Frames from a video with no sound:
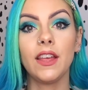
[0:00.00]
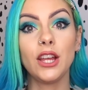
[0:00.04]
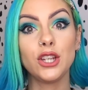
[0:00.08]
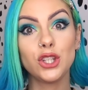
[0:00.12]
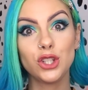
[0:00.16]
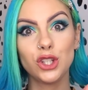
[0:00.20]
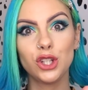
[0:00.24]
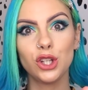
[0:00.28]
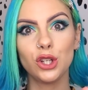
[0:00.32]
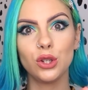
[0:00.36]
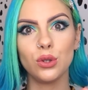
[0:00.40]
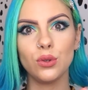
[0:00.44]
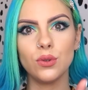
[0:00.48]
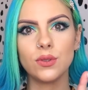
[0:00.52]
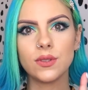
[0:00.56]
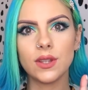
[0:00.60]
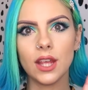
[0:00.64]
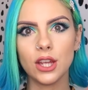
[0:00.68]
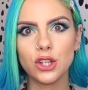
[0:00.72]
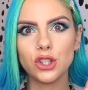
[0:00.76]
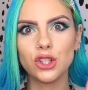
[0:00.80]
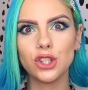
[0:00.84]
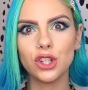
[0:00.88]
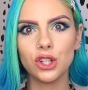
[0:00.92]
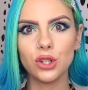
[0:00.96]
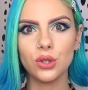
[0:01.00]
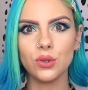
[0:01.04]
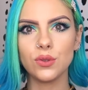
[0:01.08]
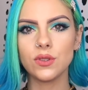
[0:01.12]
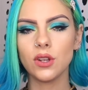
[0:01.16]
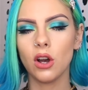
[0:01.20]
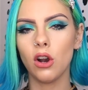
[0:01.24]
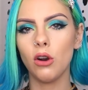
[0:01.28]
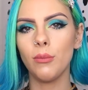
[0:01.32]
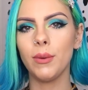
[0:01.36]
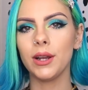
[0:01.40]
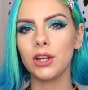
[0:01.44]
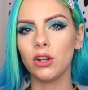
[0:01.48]
Their shoes.
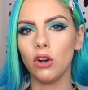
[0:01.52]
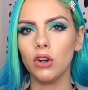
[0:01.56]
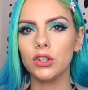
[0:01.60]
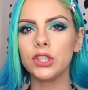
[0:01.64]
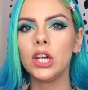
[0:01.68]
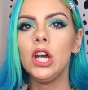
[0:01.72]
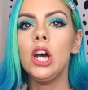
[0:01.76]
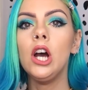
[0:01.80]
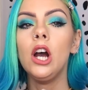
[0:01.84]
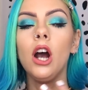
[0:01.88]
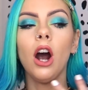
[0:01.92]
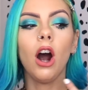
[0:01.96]
Oh my god.